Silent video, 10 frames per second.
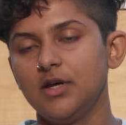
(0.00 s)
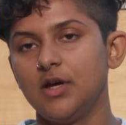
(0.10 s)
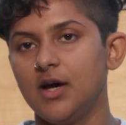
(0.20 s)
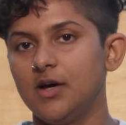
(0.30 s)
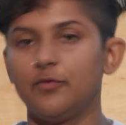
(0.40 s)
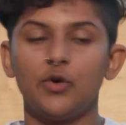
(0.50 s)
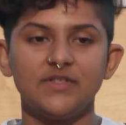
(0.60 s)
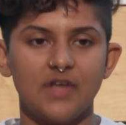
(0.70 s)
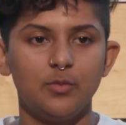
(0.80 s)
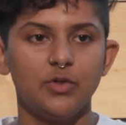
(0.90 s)
for
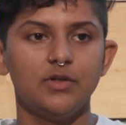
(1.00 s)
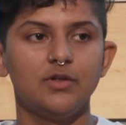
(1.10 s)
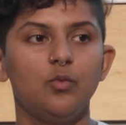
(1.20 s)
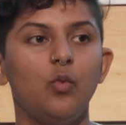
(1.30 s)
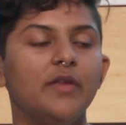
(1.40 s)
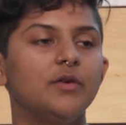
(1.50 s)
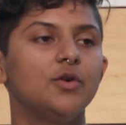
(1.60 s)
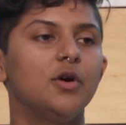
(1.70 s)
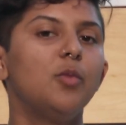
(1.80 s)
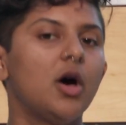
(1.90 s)
example, whether
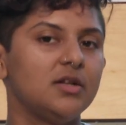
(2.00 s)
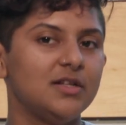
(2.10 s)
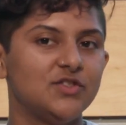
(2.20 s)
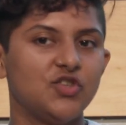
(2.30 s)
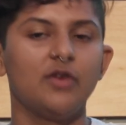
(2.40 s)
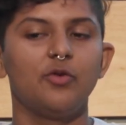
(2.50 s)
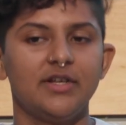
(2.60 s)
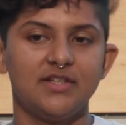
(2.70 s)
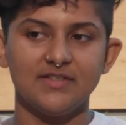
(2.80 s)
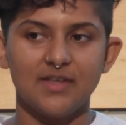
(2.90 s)
a model is
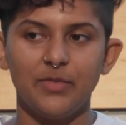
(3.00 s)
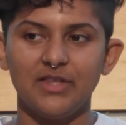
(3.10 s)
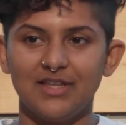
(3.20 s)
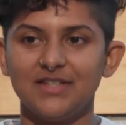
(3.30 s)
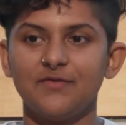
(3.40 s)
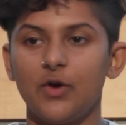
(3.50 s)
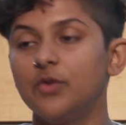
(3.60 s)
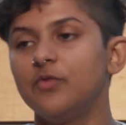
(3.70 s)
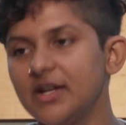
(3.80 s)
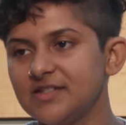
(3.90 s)
generating something that is very
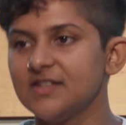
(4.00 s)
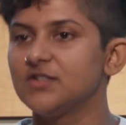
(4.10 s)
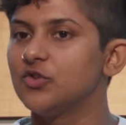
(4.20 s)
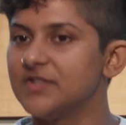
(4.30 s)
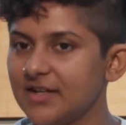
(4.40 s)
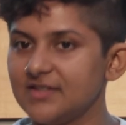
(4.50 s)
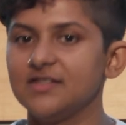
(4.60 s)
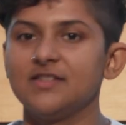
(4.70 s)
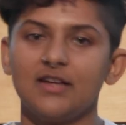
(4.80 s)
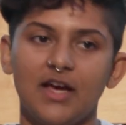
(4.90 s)
racist or
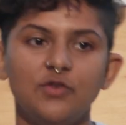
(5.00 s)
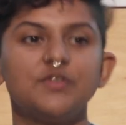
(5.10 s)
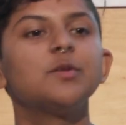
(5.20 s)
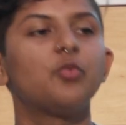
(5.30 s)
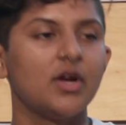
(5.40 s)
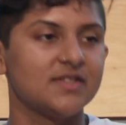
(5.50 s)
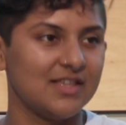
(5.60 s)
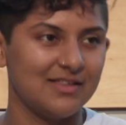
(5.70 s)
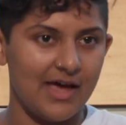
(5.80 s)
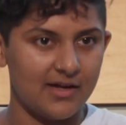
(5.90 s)
sexist and kind of
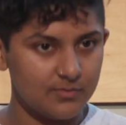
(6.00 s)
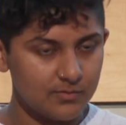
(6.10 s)
suppressing that.